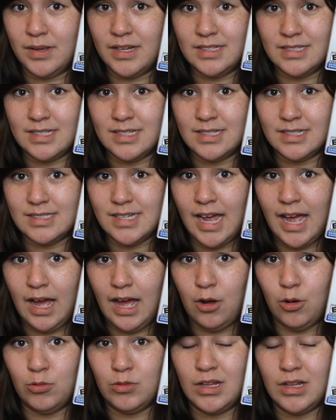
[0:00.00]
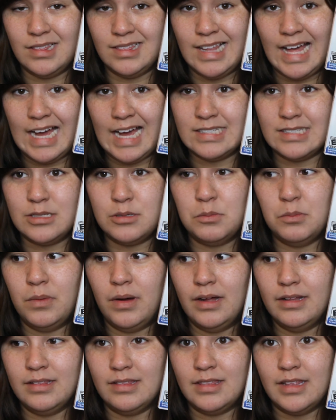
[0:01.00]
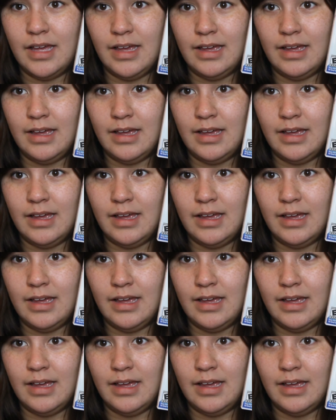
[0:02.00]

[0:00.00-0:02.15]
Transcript: into town last month